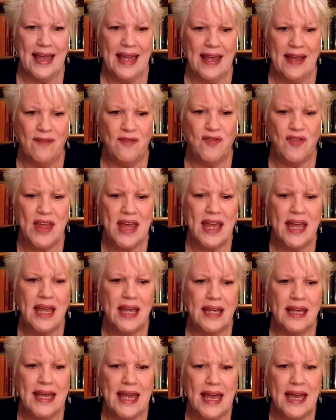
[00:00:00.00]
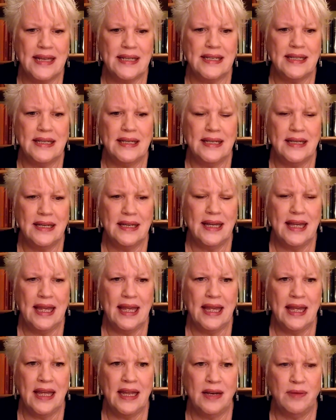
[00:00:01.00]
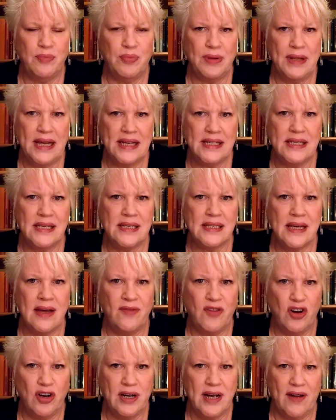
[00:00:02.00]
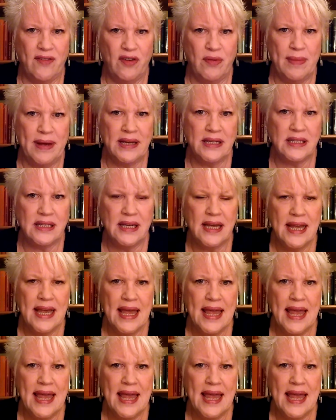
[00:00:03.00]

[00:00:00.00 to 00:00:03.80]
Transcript: if they get in places of our government,